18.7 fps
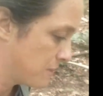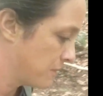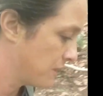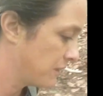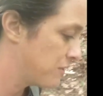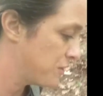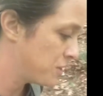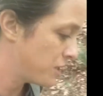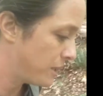I'm
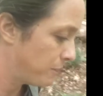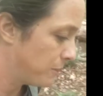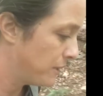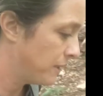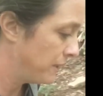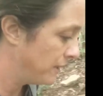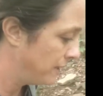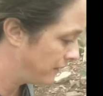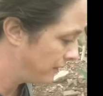out of shape.
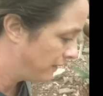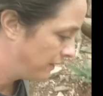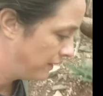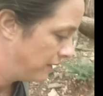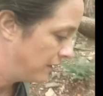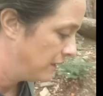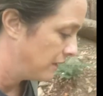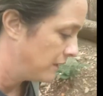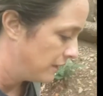
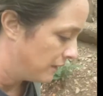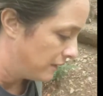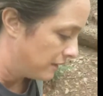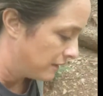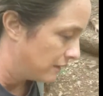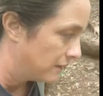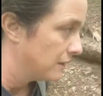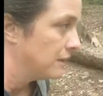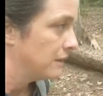
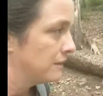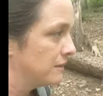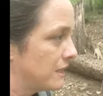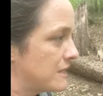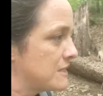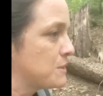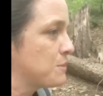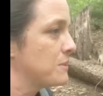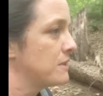
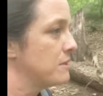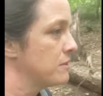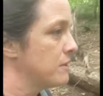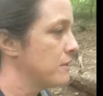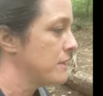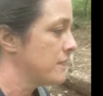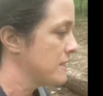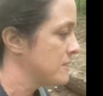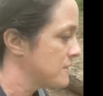That's one of
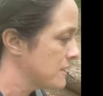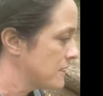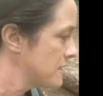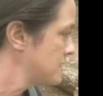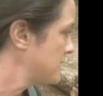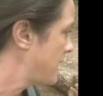the things that has